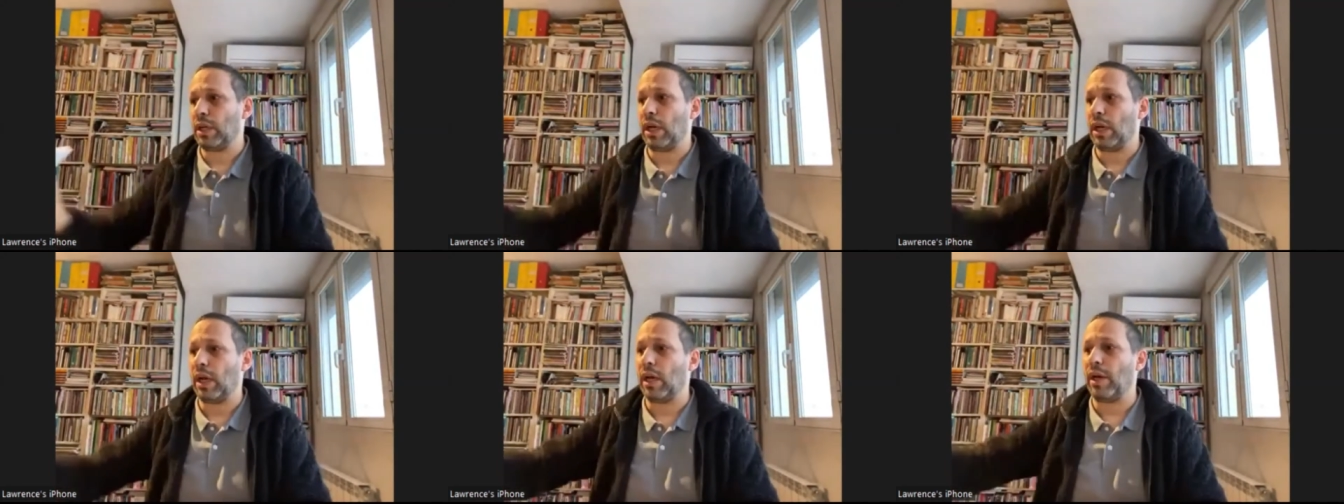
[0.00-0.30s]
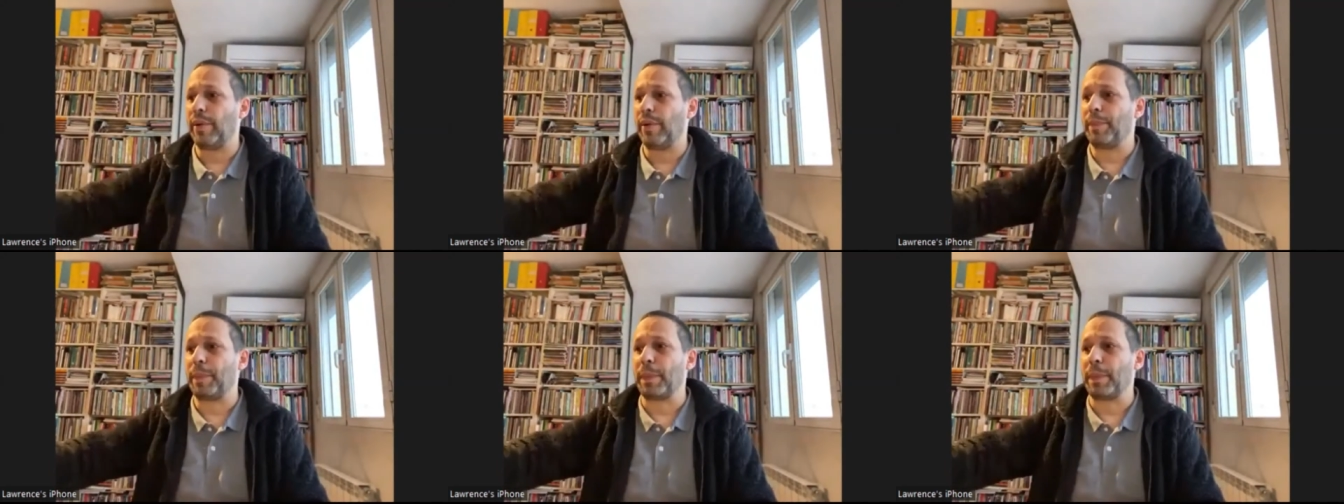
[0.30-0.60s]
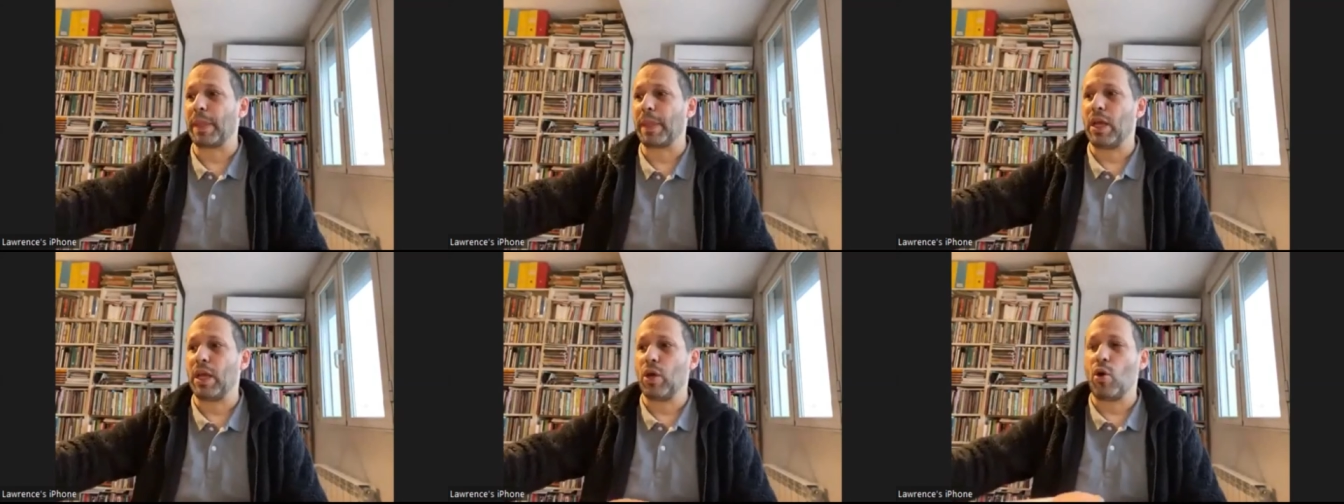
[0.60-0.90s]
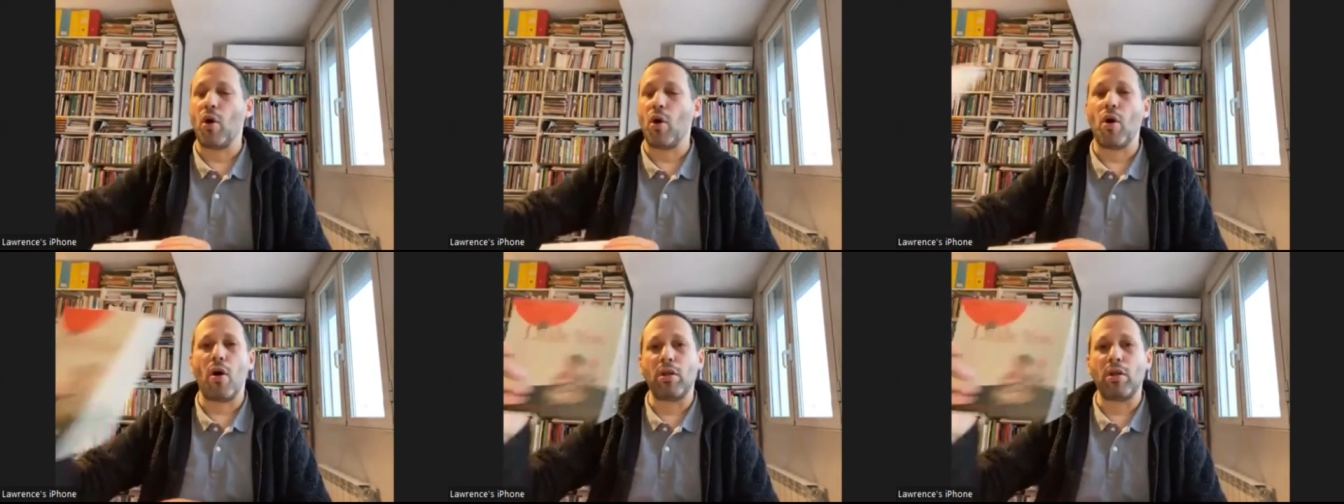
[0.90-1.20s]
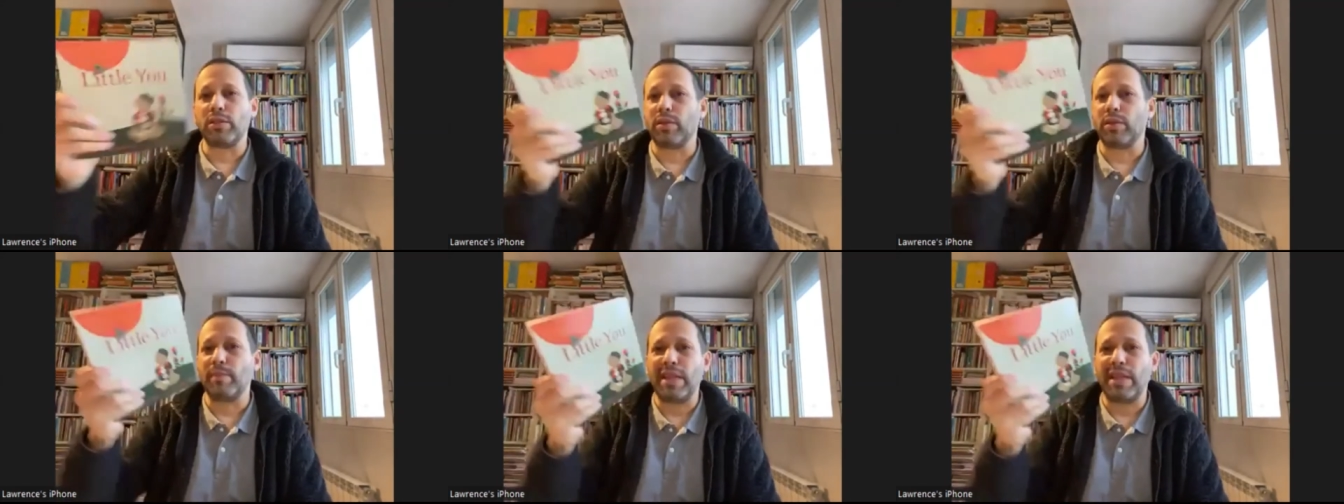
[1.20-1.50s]
all
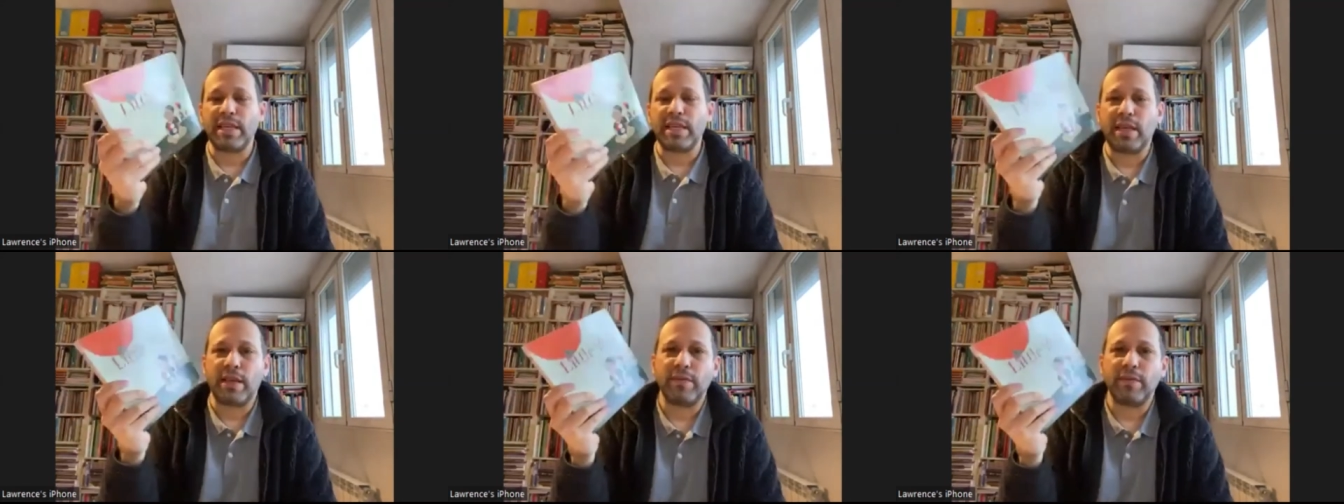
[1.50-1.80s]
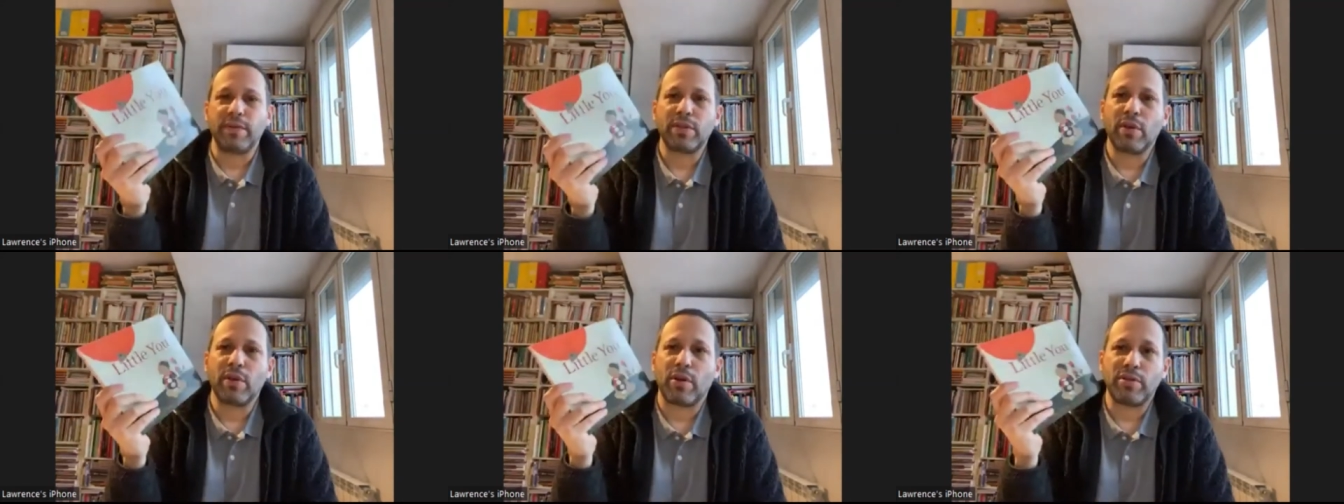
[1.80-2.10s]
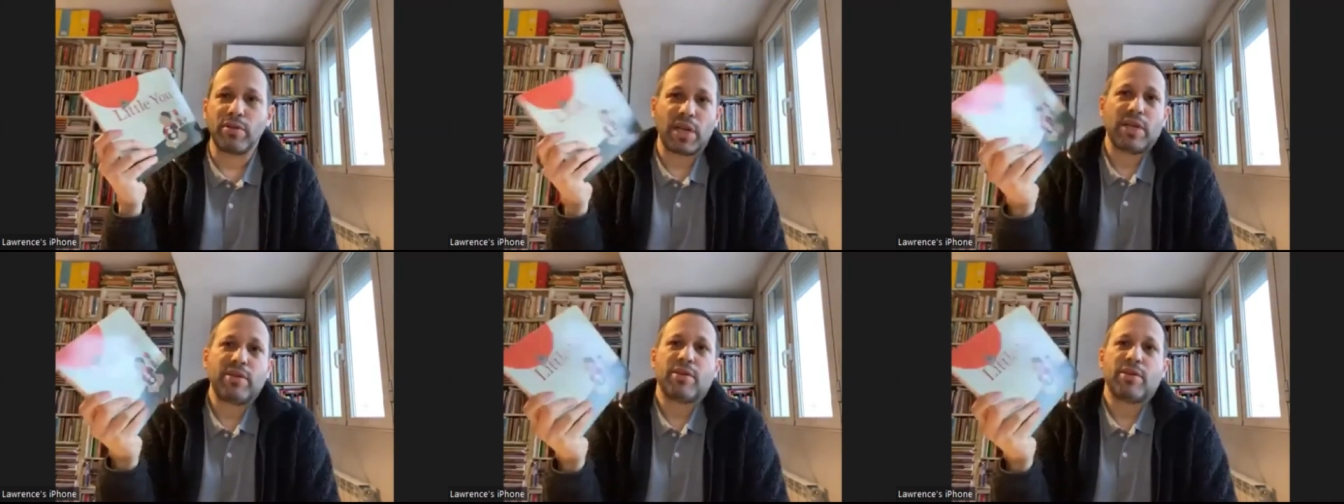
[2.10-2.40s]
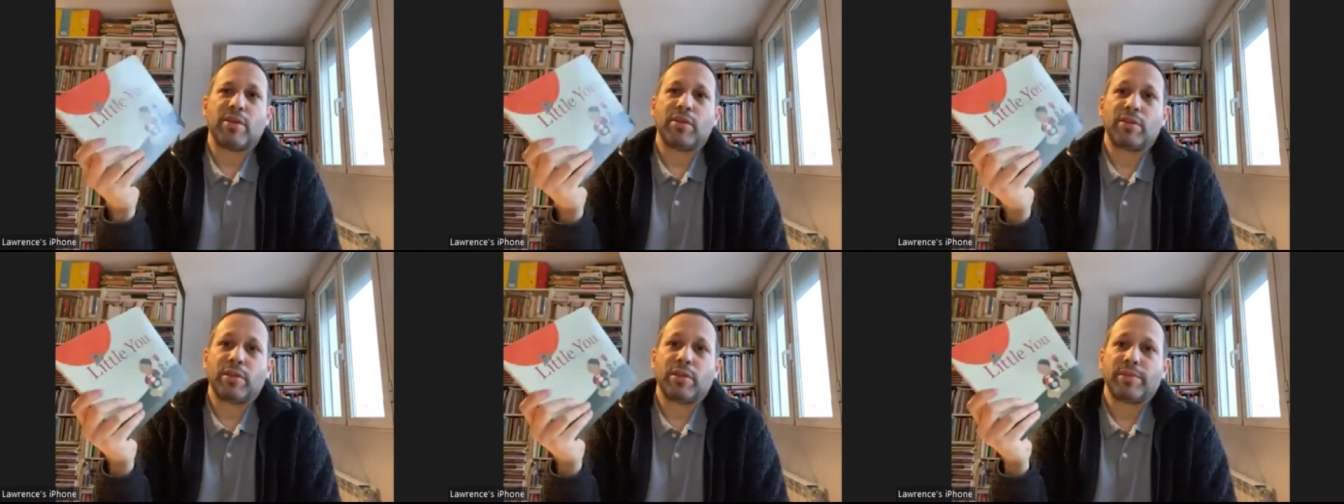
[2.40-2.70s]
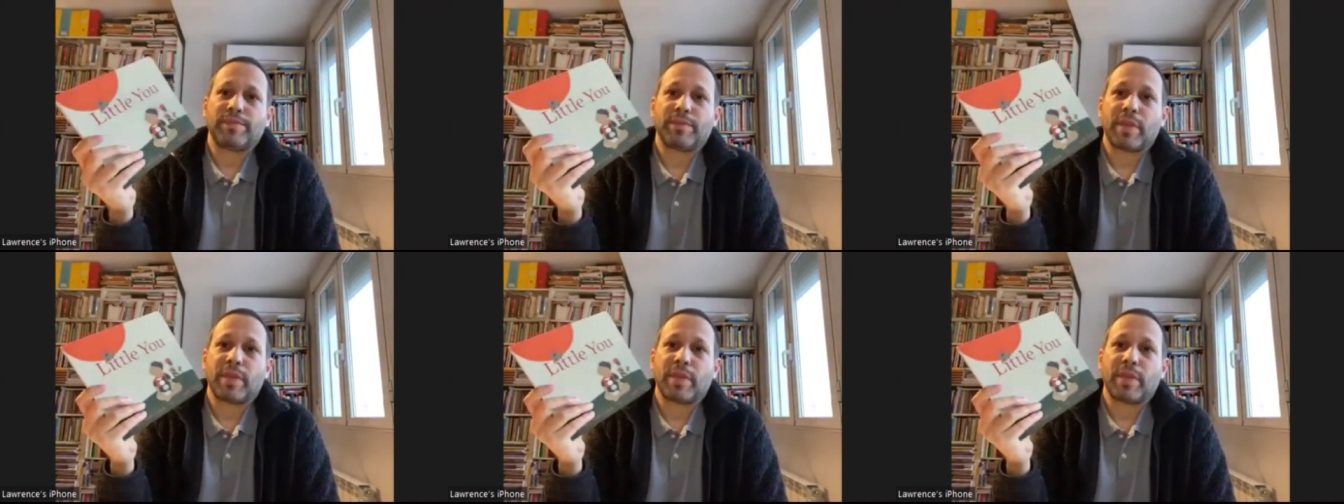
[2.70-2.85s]
diminutives are gendered.